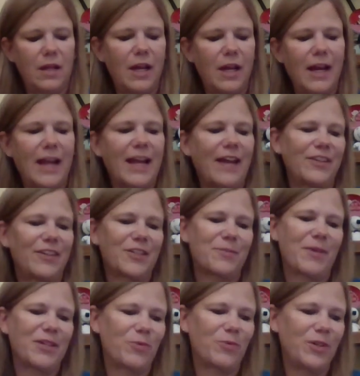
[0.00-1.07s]
And I got this
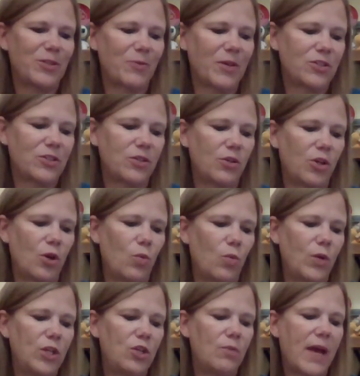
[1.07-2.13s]
by Sweet Wing Studio.
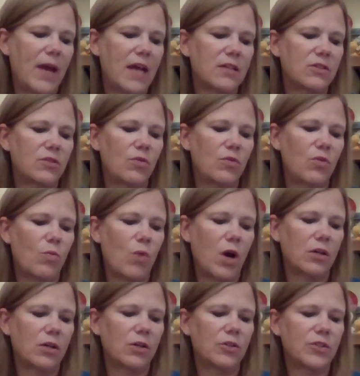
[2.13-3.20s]
When you pass through the
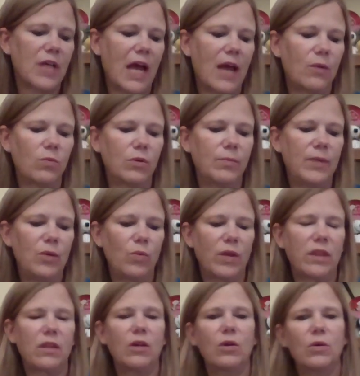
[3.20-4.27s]
waters, I will be with
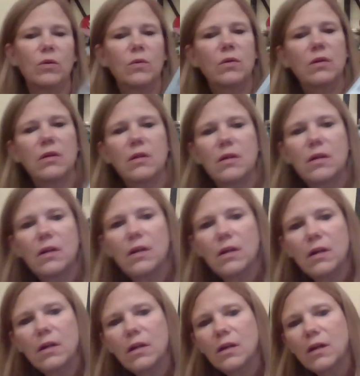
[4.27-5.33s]
you.
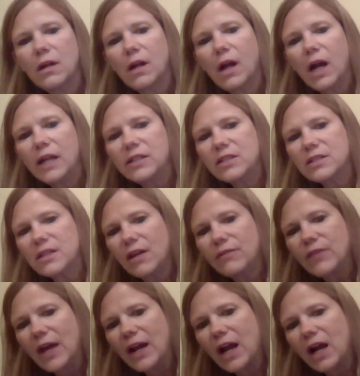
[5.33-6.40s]

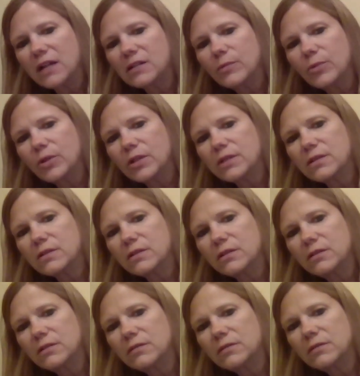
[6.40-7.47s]
Love that octopus.
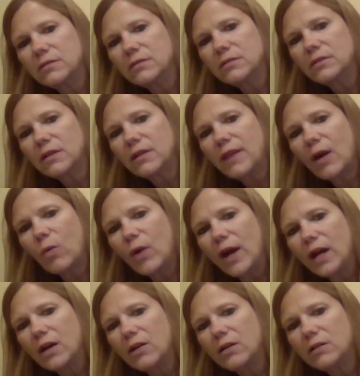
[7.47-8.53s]
Isn't that
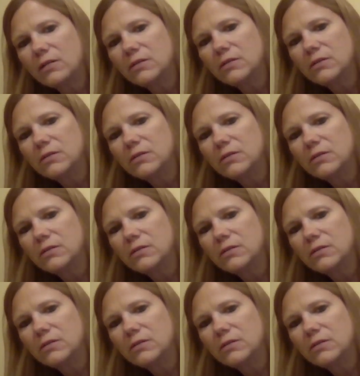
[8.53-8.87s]
wild?